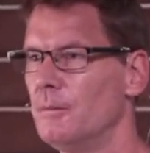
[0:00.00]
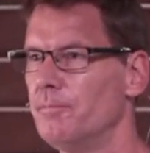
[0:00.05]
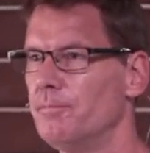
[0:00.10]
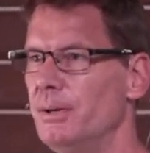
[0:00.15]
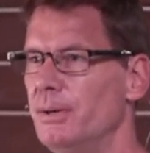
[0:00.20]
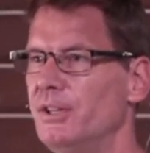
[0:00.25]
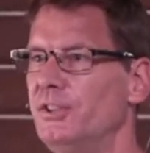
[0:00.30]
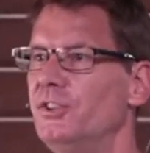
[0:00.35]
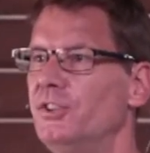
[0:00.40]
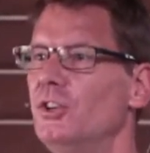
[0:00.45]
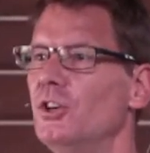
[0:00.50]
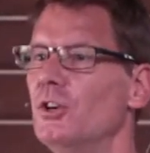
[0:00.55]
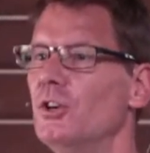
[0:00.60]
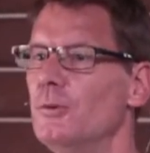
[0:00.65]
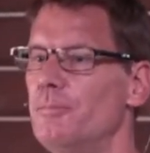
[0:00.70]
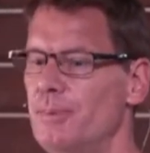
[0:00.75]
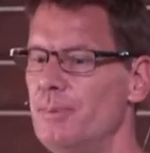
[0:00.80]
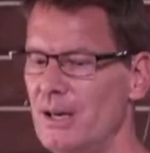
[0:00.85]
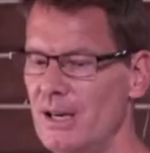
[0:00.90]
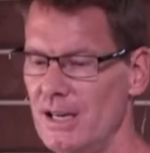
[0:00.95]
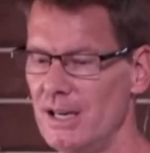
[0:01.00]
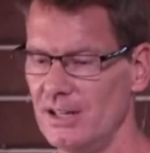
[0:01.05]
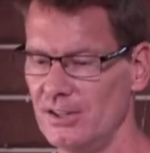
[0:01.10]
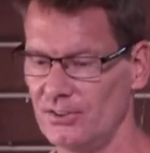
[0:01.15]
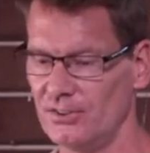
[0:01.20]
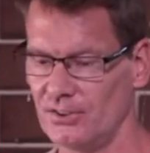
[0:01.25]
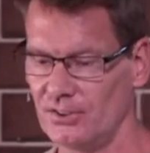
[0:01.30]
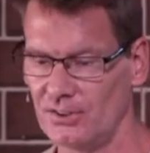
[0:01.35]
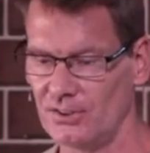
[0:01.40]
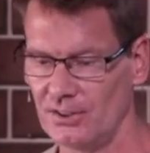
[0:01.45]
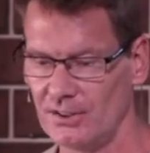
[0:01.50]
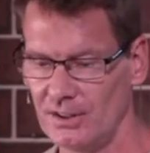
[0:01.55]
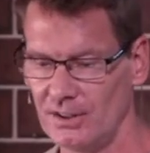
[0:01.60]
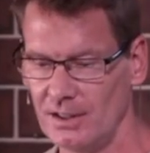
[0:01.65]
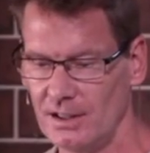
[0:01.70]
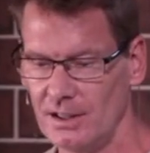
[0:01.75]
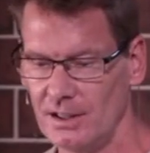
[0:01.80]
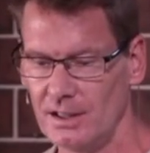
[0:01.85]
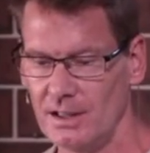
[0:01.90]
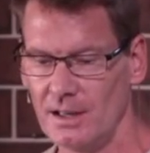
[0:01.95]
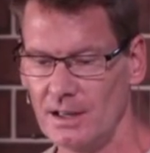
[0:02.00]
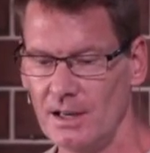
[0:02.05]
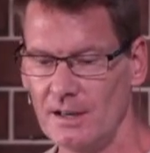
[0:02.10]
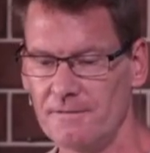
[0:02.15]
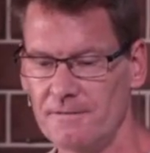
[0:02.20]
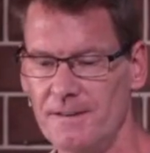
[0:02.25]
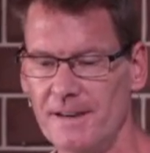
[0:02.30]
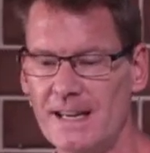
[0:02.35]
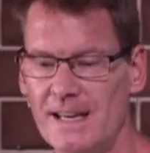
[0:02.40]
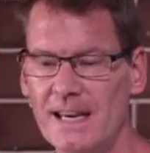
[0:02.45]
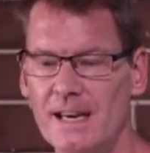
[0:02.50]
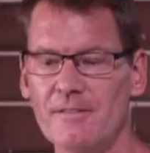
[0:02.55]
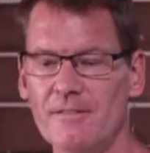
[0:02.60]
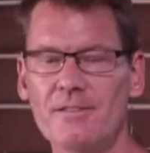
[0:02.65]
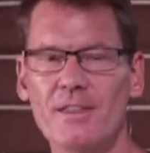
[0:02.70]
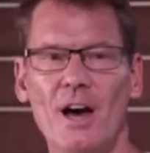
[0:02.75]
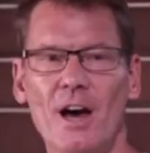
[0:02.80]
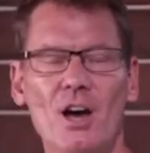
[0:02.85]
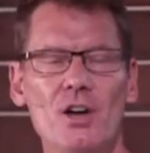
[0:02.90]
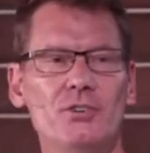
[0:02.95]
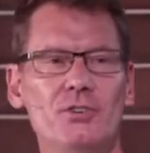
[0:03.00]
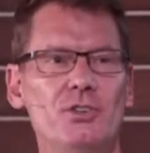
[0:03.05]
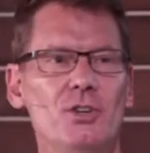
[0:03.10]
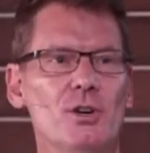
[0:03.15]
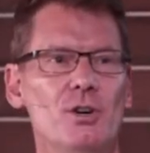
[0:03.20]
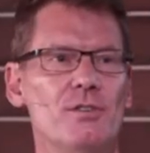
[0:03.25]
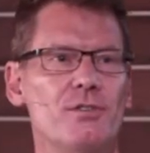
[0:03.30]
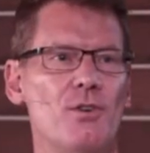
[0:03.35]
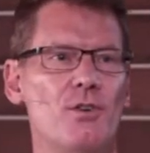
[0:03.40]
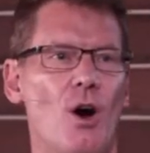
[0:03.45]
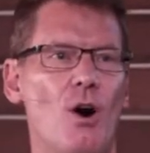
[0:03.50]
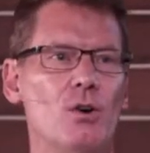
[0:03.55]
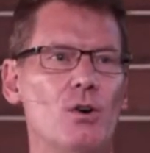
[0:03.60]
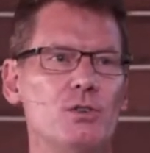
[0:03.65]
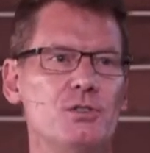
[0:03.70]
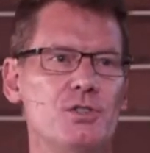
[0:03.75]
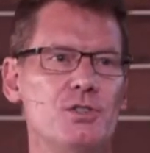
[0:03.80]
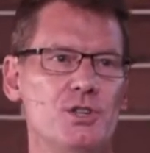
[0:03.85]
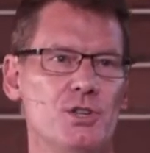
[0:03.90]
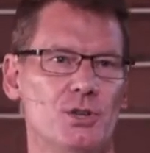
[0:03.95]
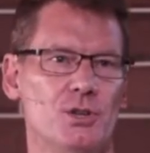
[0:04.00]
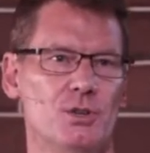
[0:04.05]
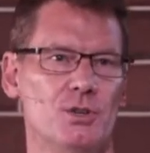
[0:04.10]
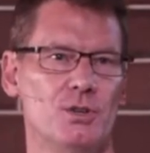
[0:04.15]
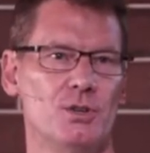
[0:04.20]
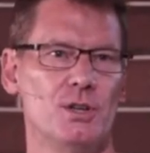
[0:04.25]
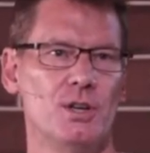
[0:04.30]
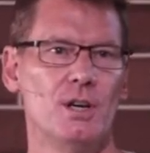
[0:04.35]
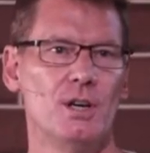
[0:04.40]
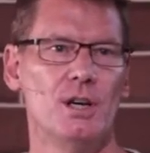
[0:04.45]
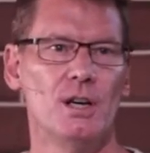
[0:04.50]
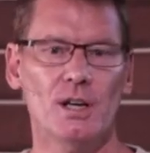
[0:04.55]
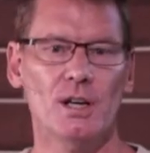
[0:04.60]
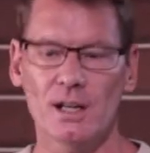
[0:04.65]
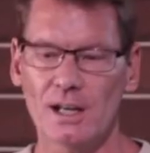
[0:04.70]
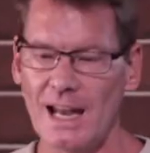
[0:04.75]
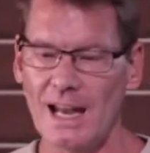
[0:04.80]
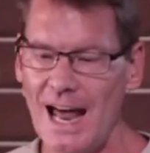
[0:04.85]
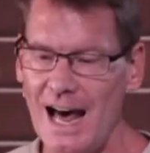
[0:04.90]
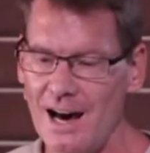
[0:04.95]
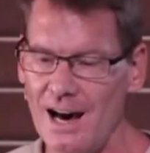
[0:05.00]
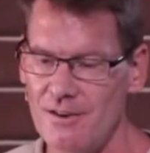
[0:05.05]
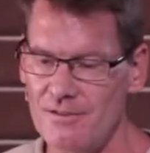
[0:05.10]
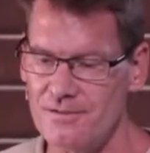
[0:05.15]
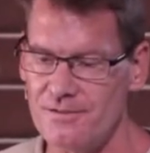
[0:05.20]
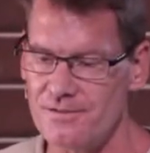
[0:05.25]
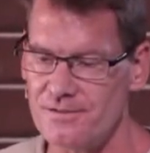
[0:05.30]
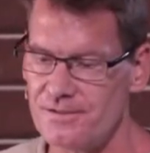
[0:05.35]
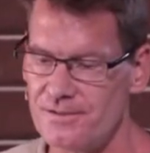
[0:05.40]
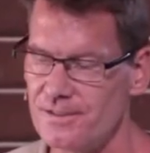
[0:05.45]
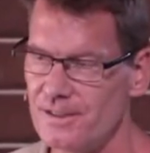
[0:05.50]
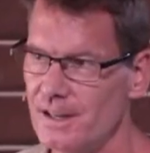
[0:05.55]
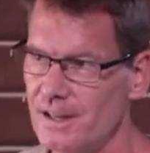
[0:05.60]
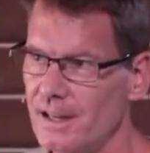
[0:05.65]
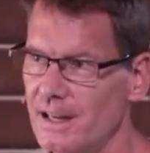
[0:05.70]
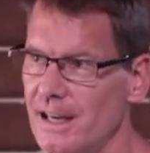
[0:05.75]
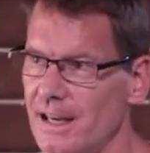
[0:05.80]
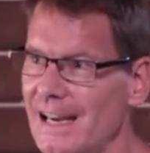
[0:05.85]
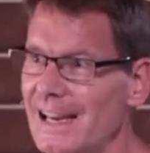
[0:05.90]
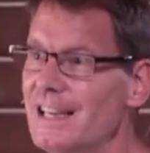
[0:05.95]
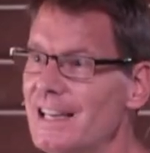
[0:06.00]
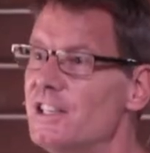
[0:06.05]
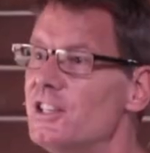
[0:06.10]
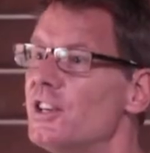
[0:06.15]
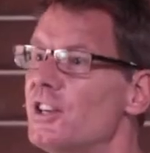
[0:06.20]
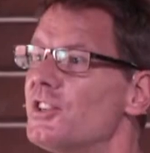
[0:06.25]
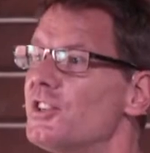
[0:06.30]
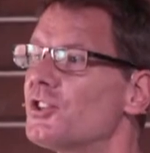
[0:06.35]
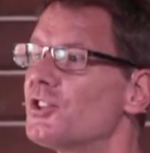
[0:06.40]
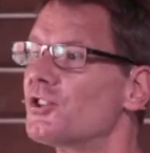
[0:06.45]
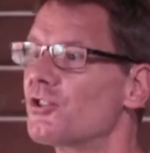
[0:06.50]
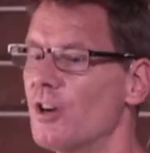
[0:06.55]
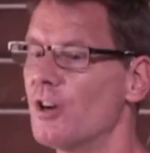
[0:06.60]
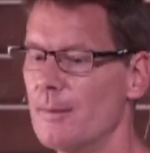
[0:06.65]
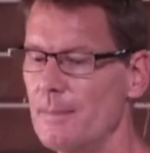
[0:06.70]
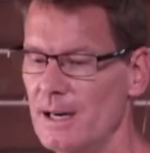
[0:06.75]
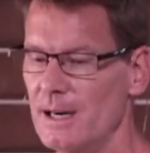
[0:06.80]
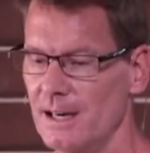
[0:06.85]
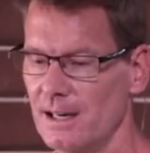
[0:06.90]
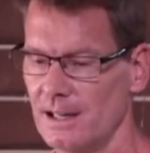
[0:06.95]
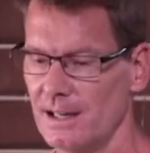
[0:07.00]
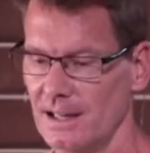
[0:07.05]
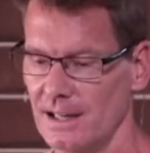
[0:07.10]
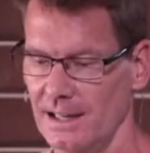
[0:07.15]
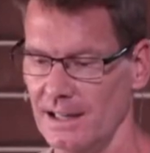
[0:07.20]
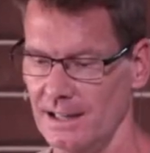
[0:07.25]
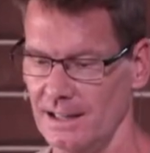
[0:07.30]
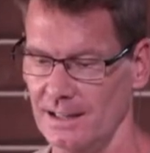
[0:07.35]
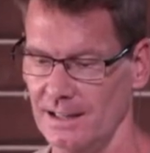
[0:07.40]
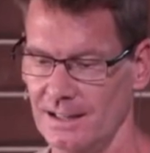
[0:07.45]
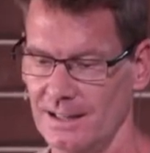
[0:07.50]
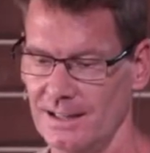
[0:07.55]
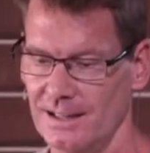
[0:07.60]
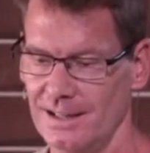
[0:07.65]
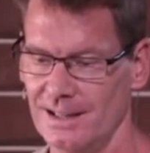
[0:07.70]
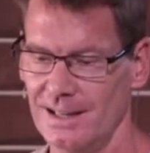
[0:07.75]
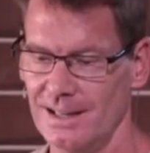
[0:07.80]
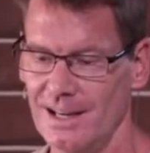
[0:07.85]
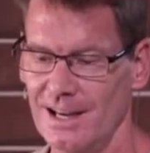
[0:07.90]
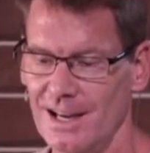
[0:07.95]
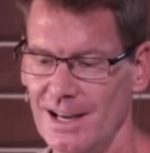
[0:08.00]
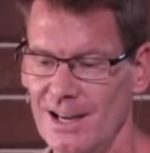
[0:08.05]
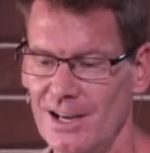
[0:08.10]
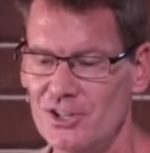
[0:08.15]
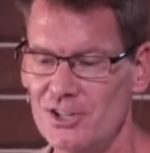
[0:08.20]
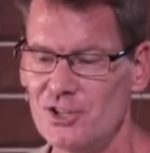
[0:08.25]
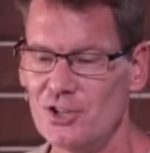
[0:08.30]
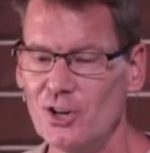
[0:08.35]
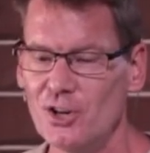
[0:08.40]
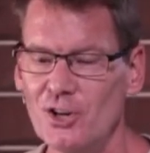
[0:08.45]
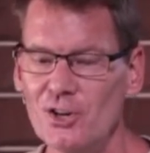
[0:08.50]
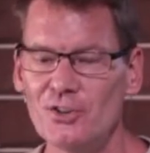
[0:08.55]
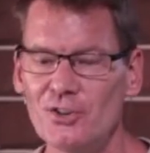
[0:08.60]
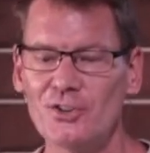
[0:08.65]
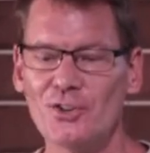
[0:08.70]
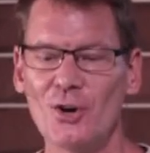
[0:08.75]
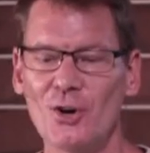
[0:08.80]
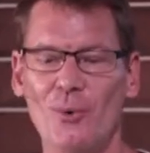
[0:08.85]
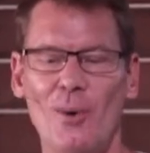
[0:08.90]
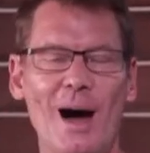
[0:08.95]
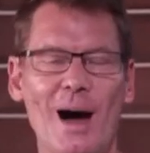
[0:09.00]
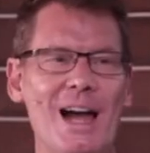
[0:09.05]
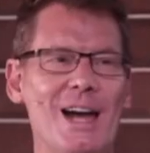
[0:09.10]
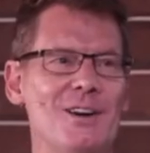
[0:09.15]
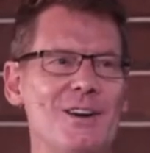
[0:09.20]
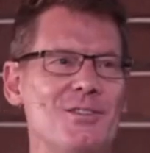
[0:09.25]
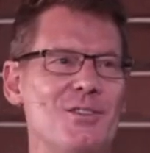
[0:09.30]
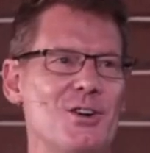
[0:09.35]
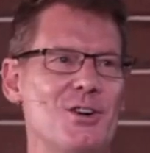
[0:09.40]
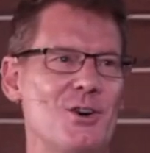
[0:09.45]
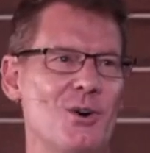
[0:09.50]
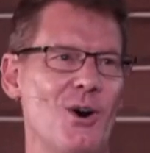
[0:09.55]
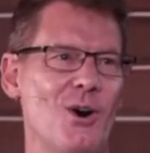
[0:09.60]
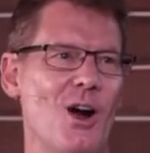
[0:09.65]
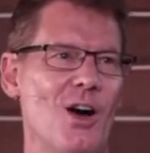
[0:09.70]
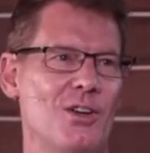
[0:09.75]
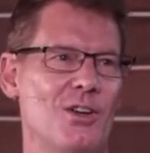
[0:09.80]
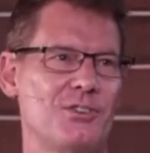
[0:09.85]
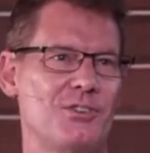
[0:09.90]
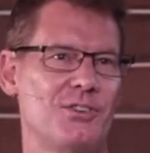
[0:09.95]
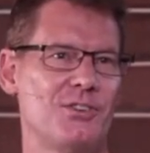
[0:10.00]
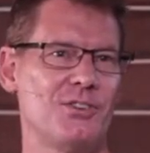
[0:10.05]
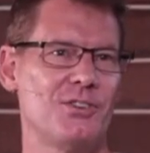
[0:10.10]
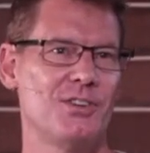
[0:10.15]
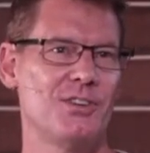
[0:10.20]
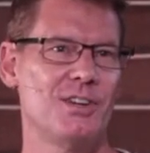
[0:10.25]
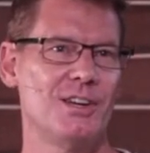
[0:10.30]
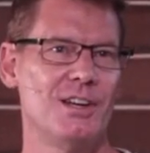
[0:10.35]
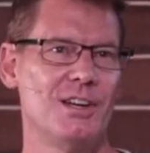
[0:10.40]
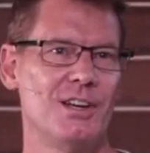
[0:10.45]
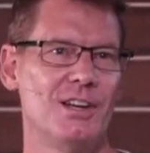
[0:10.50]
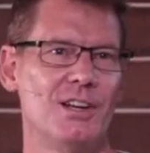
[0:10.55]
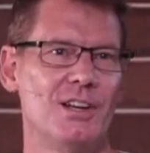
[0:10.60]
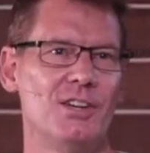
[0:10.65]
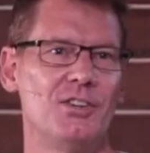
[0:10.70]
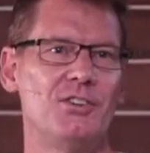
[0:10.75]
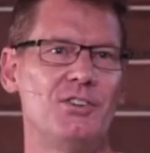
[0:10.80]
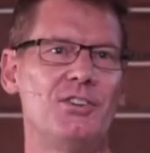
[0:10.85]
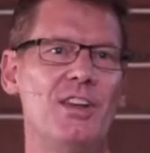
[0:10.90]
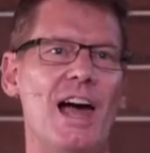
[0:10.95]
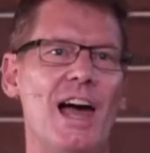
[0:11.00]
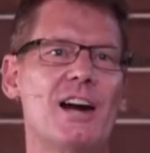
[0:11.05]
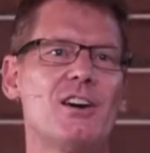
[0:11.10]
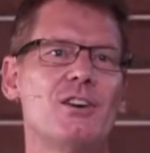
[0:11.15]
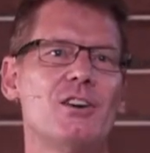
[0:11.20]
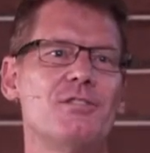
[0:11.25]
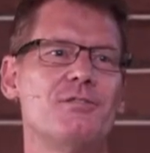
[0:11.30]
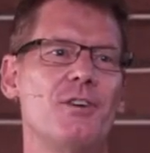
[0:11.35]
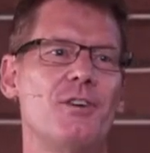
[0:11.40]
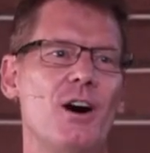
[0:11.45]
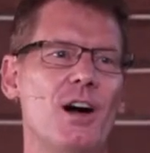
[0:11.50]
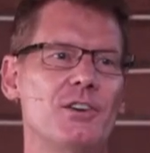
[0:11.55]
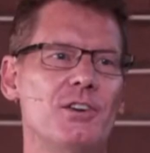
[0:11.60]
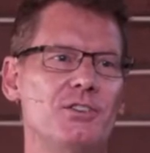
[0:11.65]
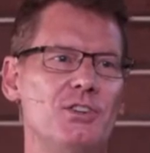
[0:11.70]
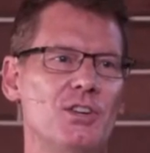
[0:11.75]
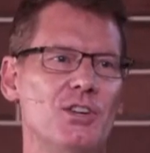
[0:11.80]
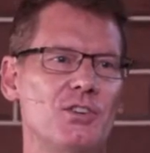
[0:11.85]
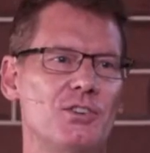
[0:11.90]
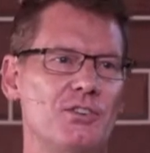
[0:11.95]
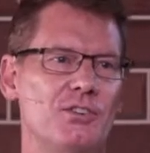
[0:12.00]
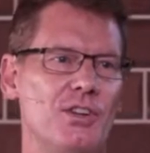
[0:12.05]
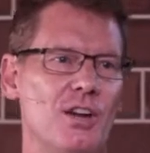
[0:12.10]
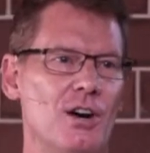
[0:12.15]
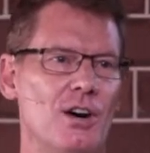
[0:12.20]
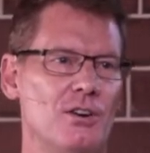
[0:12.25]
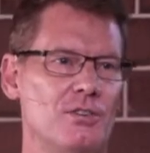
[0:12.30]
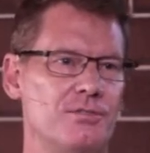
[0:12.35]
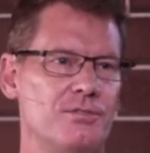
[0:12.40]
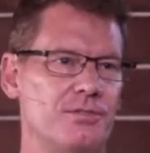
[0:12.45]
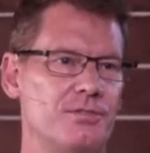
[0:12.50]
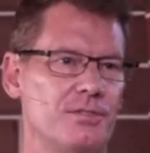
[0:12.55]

Pursue peace. Forgive those who have wronged you. Love indiscriminately. Choose the way of the cross. Sacrifice yourself.